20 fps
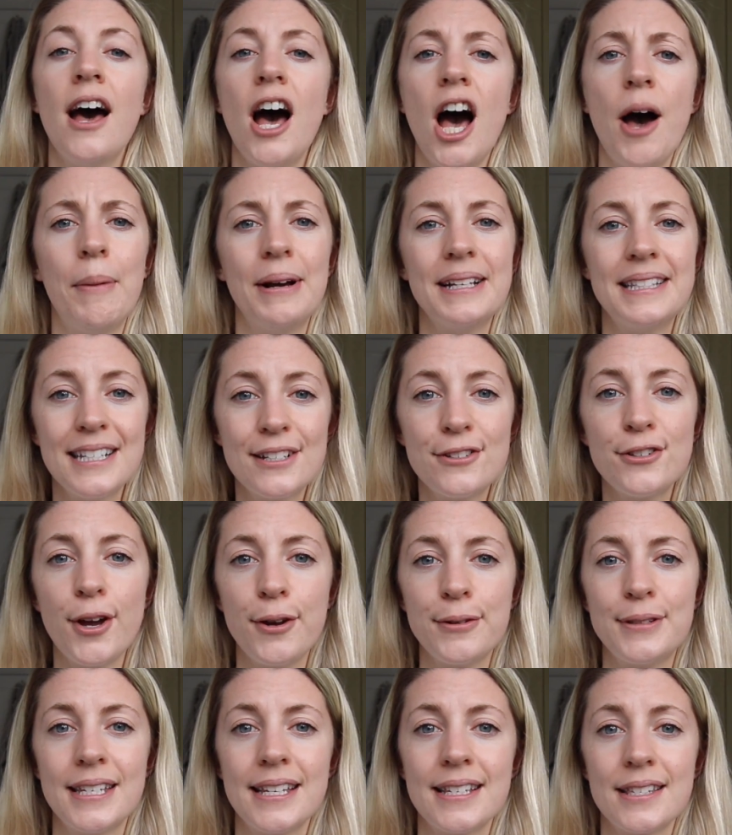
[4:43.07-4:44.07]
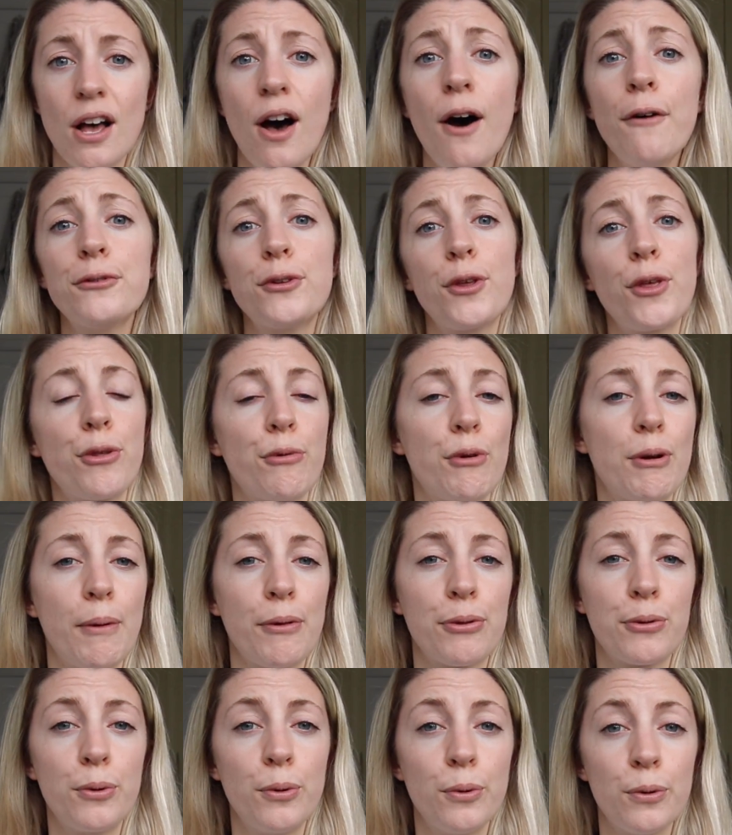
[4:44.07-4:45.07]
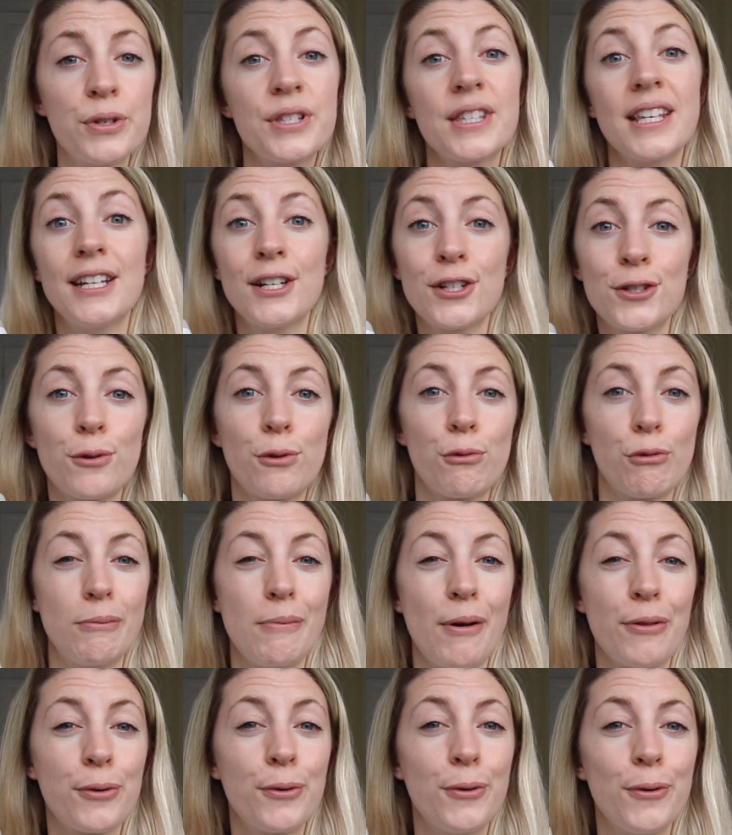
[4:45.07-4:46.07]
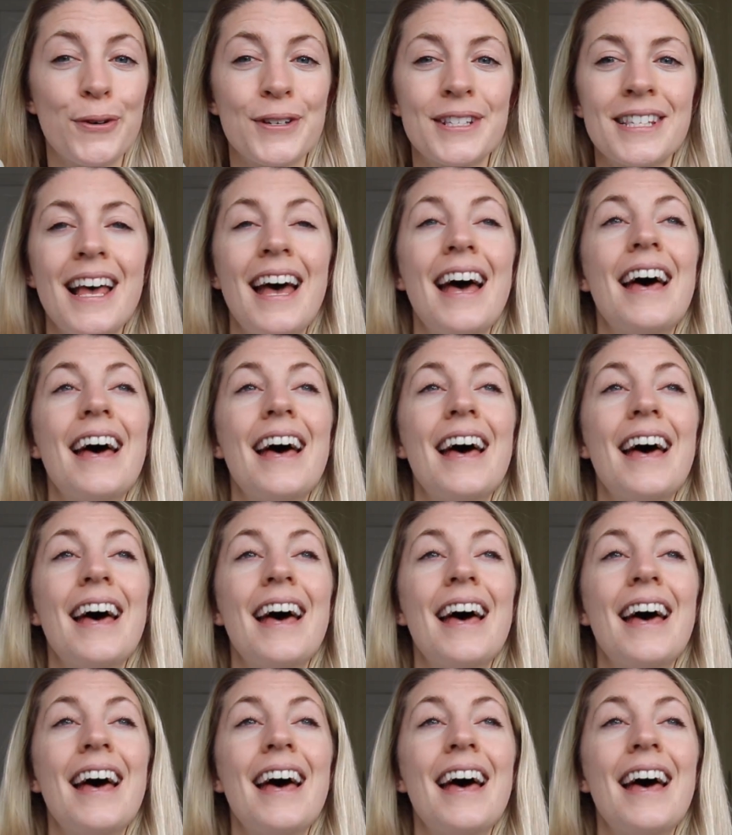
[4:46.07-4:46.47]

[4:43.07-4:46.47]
I did notice after the 3-month course, the initial 3-month course,